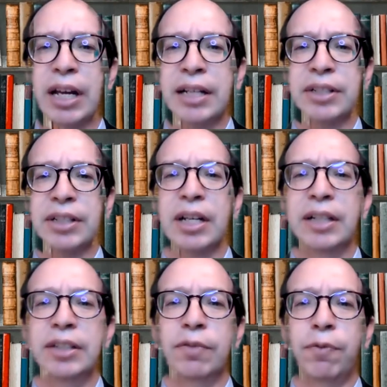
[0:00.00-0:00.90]
as a
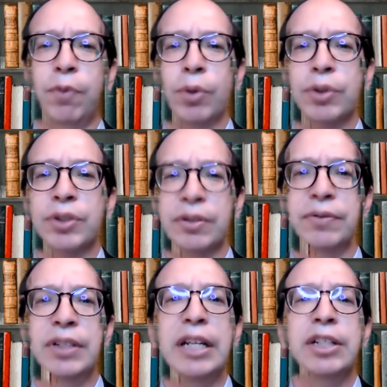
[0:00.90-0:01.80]
kind of force of
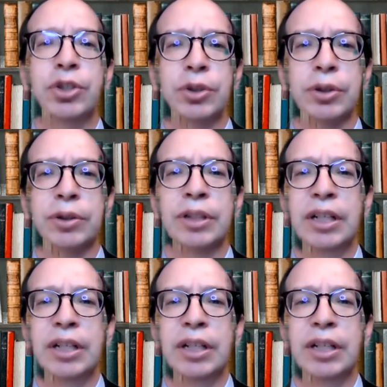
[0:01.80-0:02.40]
nature.